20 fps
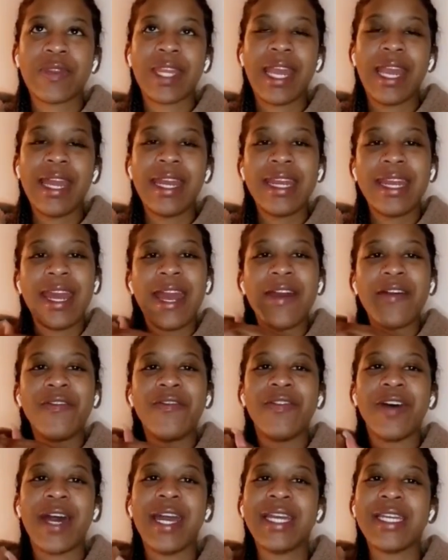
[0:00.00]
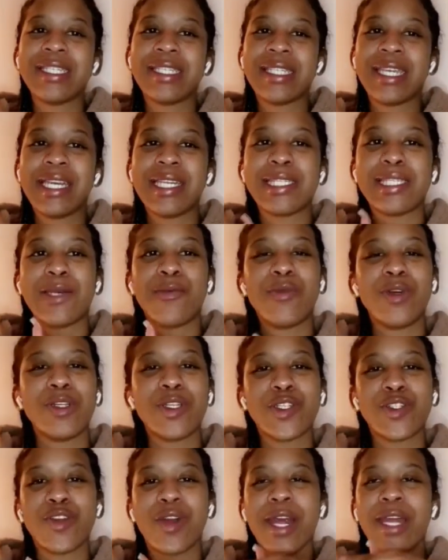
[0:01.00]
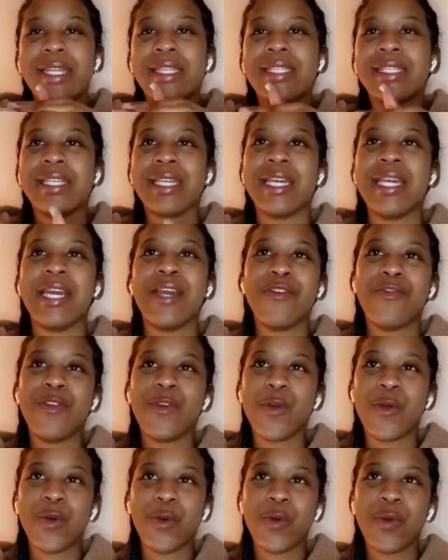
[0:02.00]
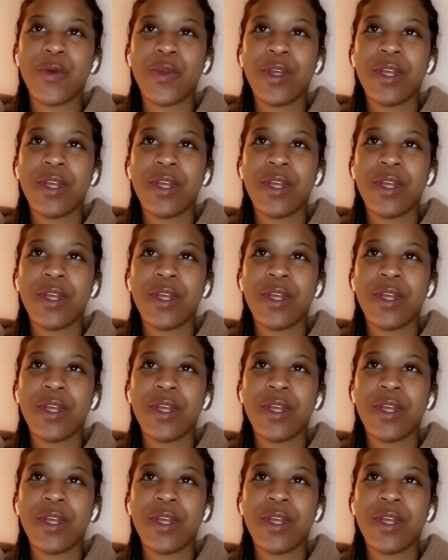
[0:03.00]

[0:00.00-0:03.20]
any advice that someone's trying to give you,